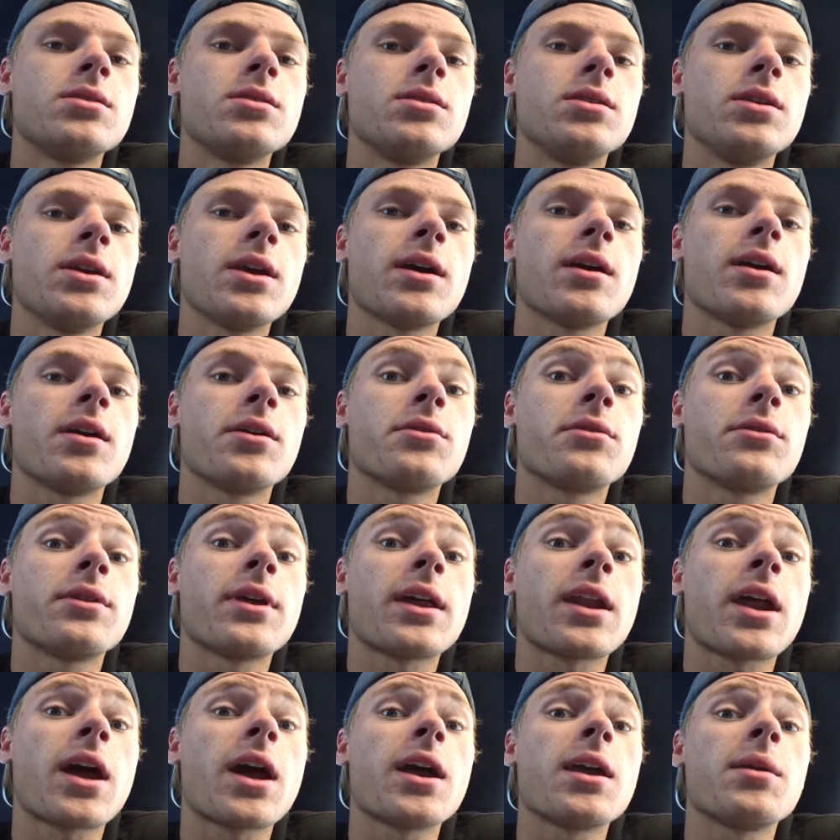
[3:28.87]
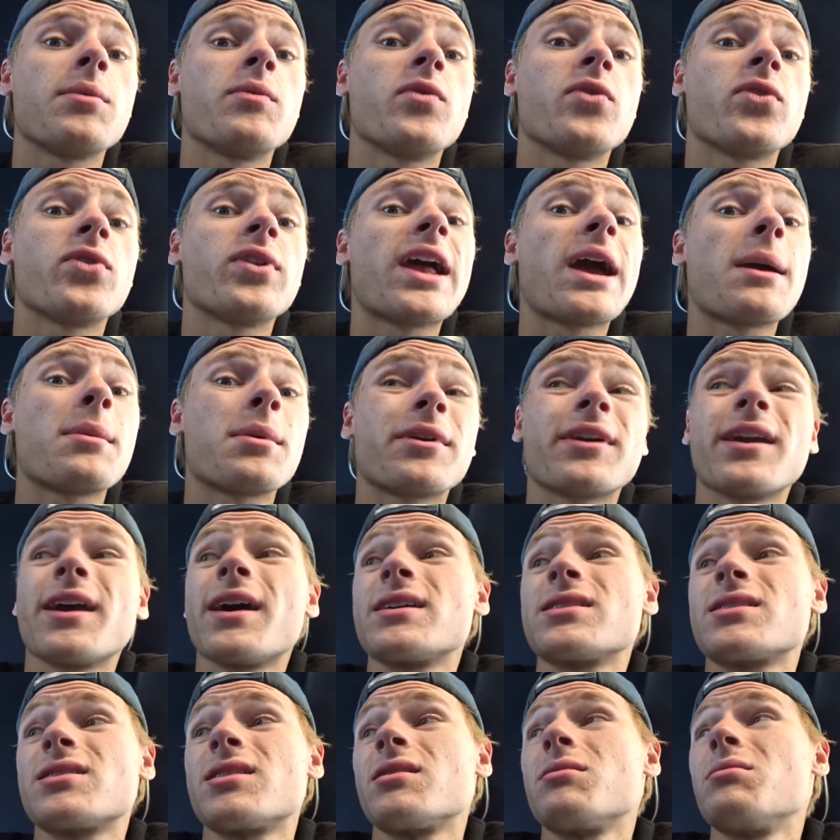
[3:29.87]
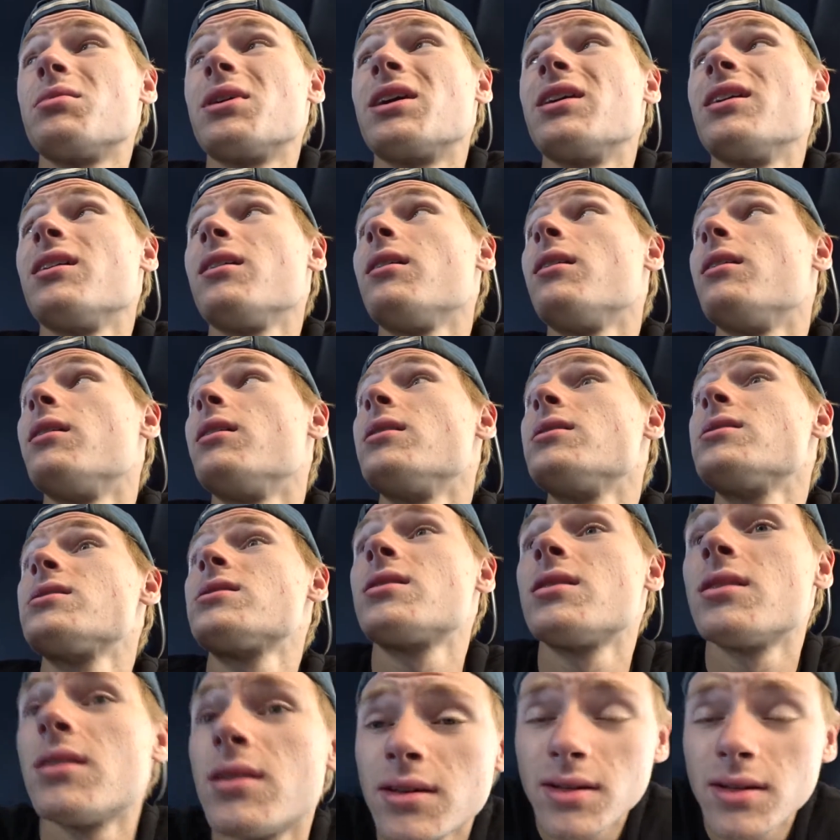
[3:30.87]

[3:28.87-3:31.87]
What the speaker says: yeah, other than that, I am flabbergasted because